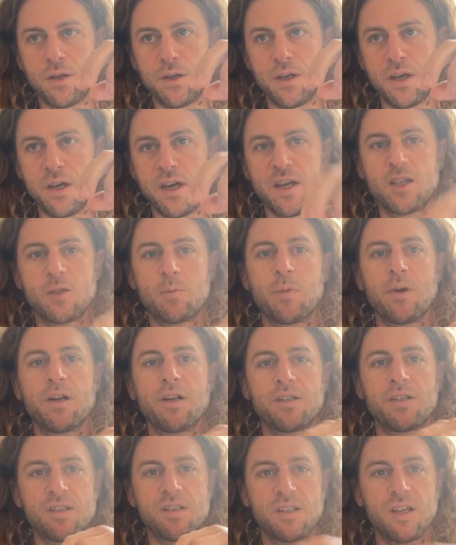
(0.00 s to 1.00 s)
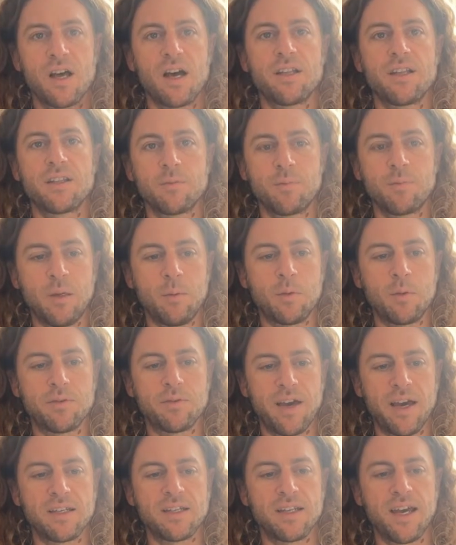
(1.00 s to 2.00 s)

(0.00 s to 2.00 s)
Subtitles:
experiences that other people have had to